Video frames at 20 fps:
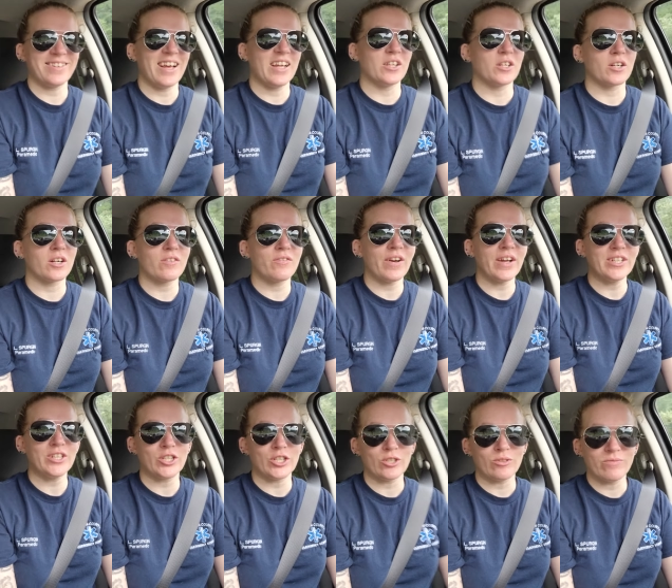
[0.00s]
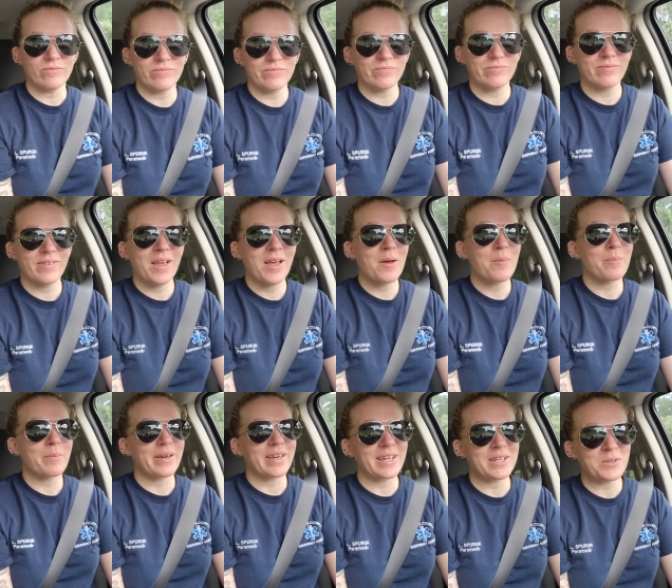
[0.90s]
and they're gonna fight you.
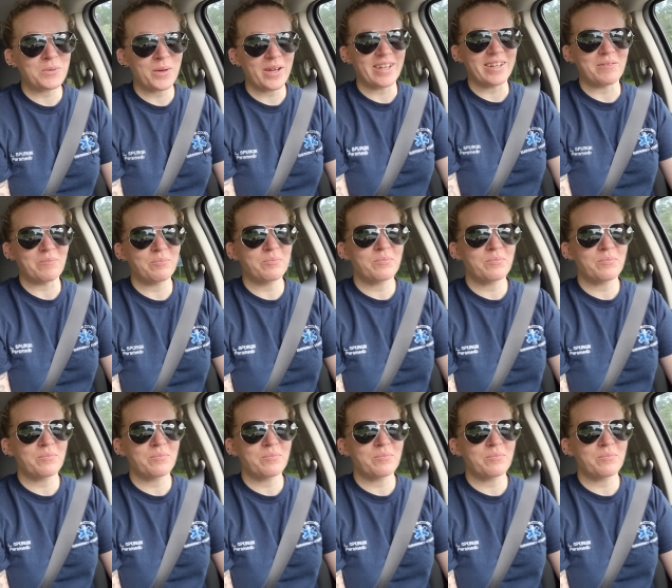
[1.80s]
But guess what?